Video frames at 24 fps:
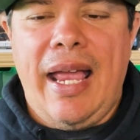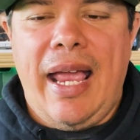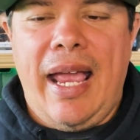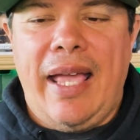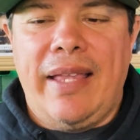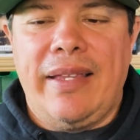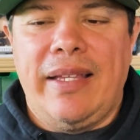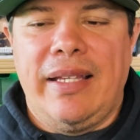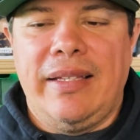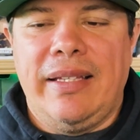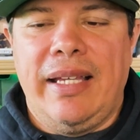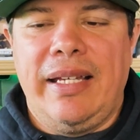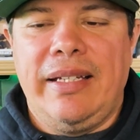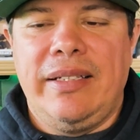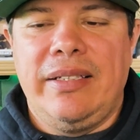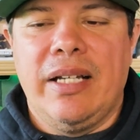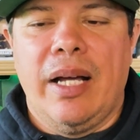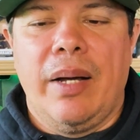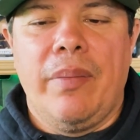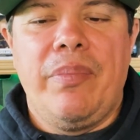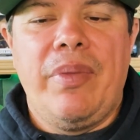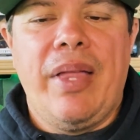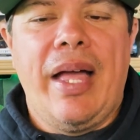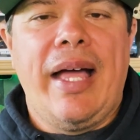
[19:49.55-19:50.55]
and then they
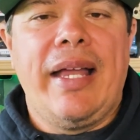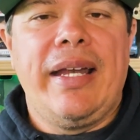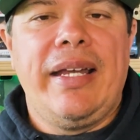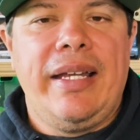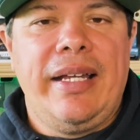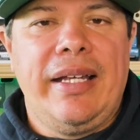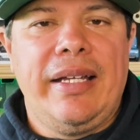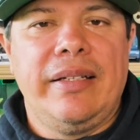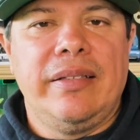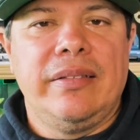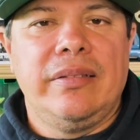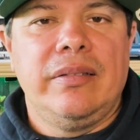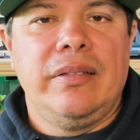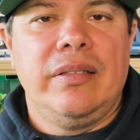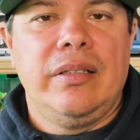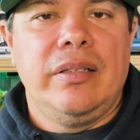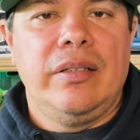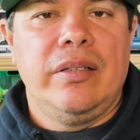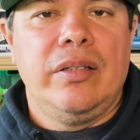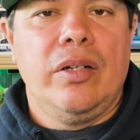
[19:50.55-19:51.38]
dubbed that in